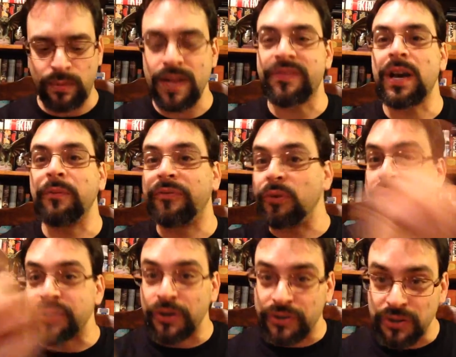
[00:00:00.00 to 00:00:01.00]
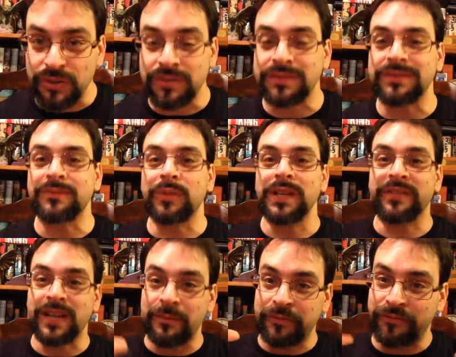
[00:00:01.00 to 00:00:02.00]
And we have come full circle. We have
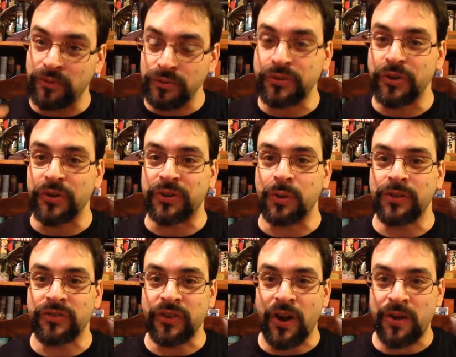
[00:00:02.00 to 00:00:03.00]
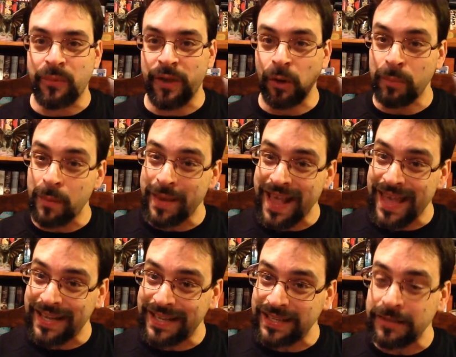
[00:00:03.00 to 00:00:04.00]
started with little baby
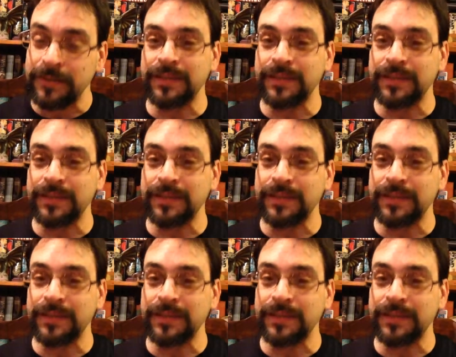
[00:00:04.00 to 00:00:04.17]
Anakin.